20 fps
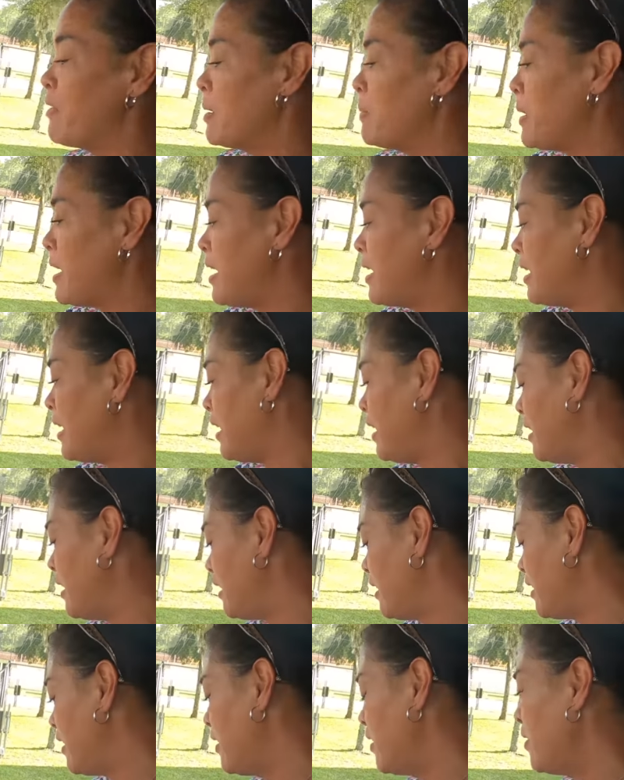everybody.
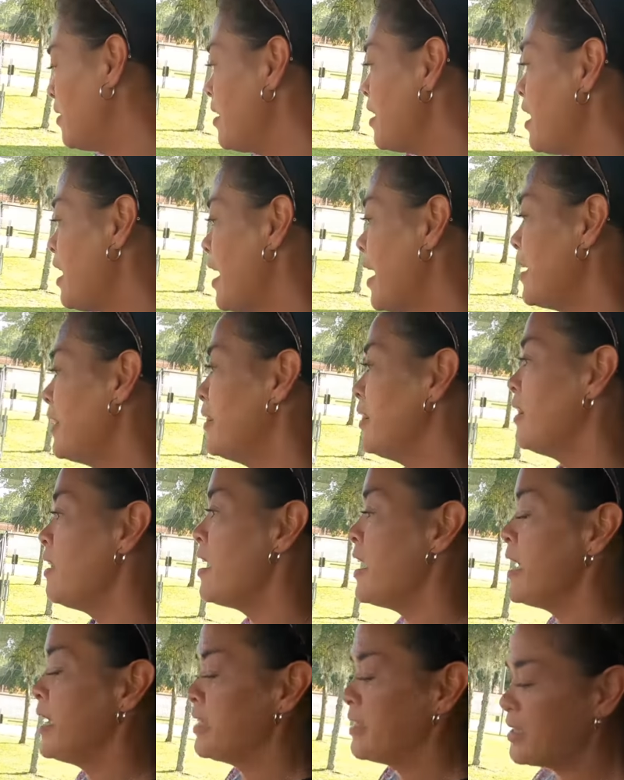I
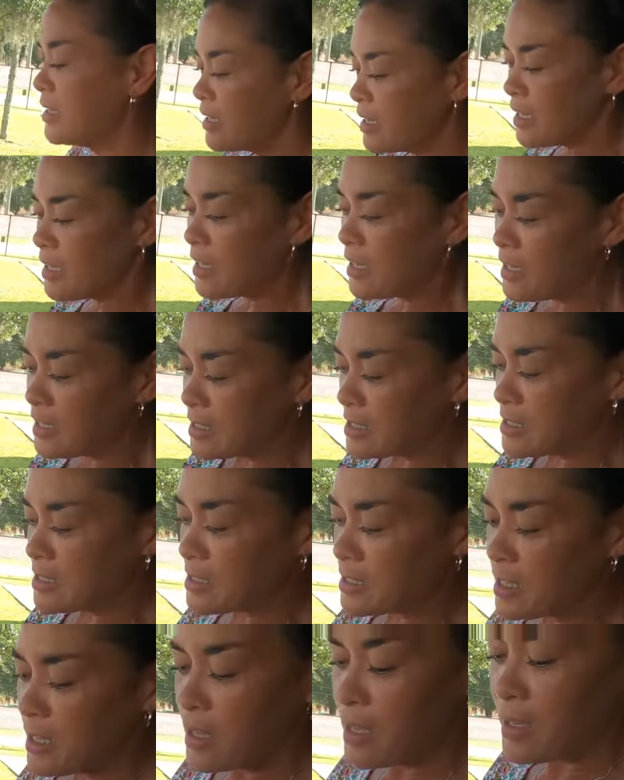like this.